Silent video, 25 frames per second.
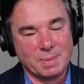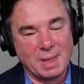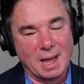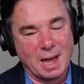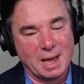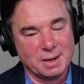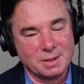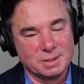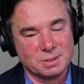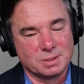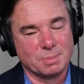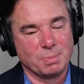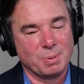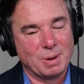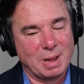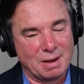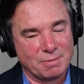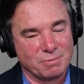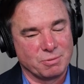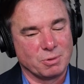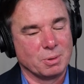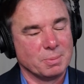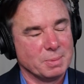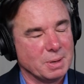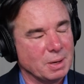That is a
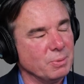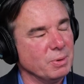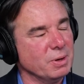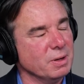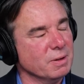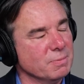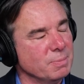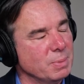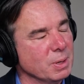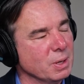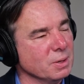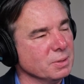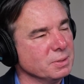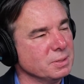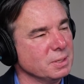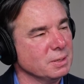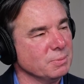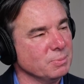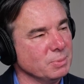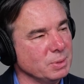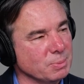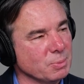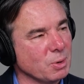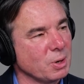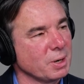platform that we have built
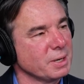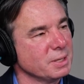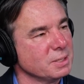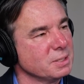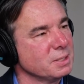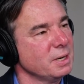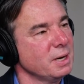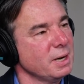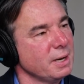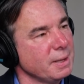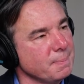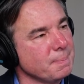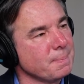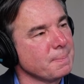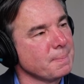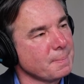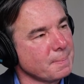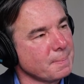and we market today.